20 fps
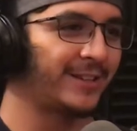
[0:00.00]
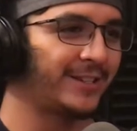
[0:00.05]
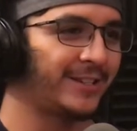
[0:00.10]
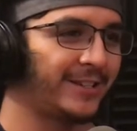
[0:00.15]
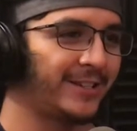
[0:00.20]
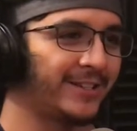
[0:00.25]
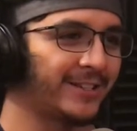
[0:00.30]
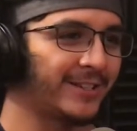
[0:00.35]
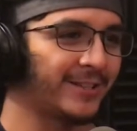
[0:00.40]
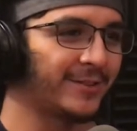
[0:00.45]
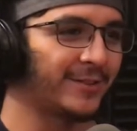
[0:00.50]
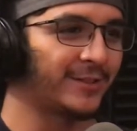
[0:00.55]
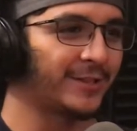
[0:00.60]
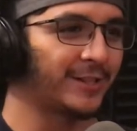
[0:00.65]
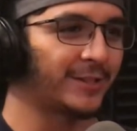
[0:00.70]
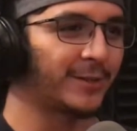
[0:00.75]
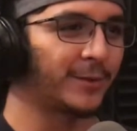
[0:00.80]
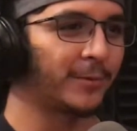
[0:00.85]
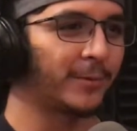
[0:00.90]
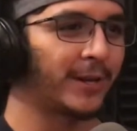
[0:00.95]
Jesus, there's like
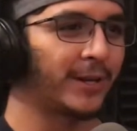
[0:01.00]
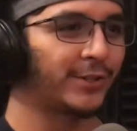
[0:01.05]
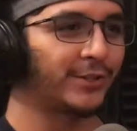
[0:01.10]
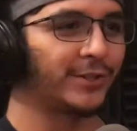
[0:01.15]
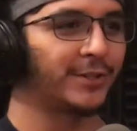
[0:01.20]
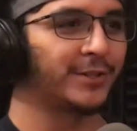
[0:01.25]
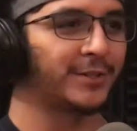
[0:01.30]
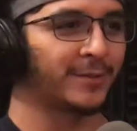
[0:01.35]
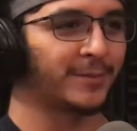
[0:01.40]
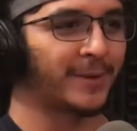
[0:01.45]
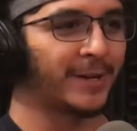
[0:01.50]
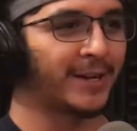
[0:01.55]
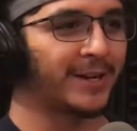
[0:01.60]
tarantulas on my